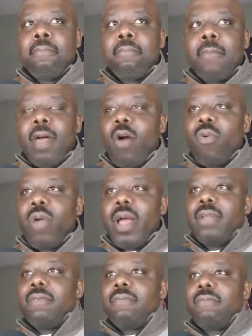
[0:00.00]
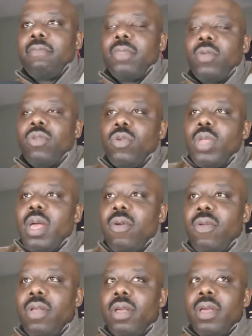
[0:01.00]
All right. So
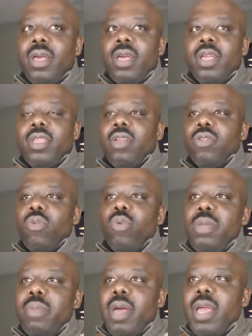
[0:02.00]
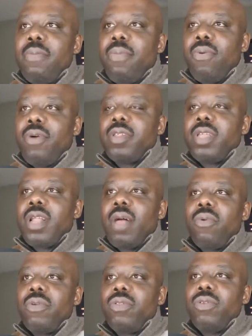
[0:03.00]
now there are three main points that I
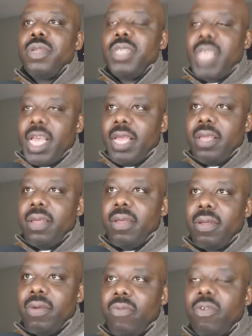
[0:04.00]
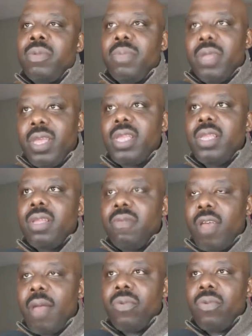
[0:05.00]
want you to take from the beginning of
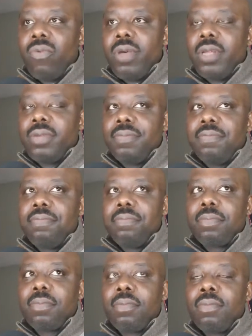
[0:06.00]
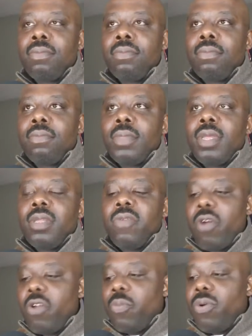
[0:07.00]
chapter 1. The
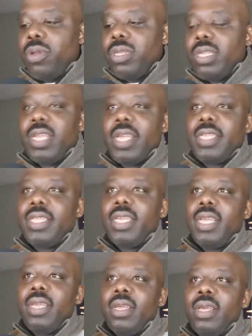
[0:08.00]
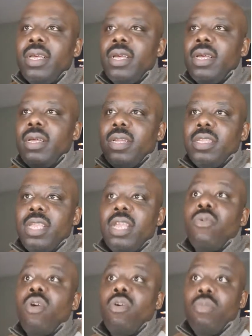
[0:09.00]
first point is that the
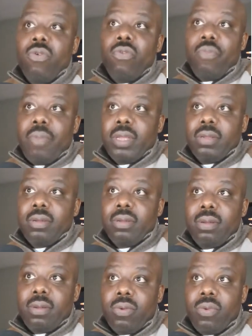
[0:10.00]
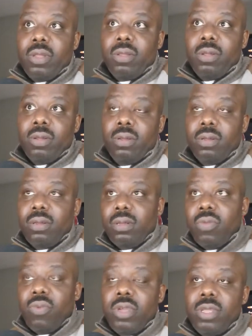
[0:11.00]
Negro movement, which
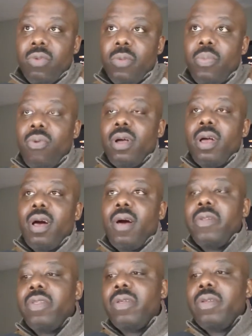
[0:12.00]
is what the report calls it,